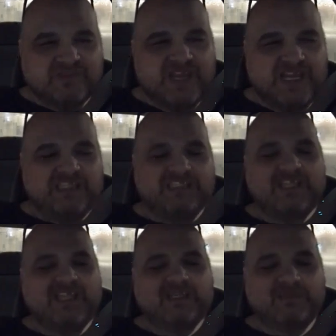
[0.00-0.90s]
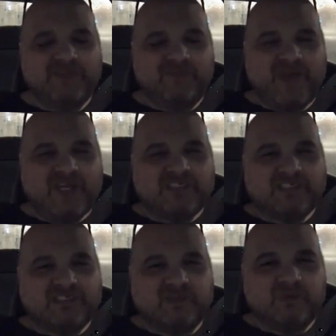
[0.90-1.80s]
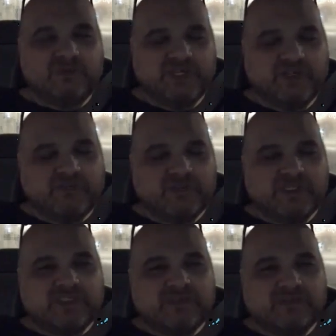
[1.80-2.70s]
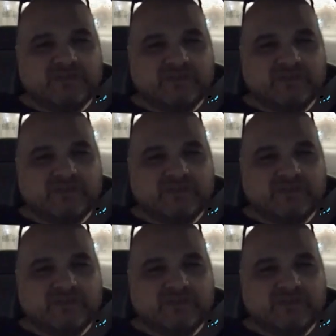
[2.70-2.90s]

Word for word: and intermittent fasting is doing pretty good for myself.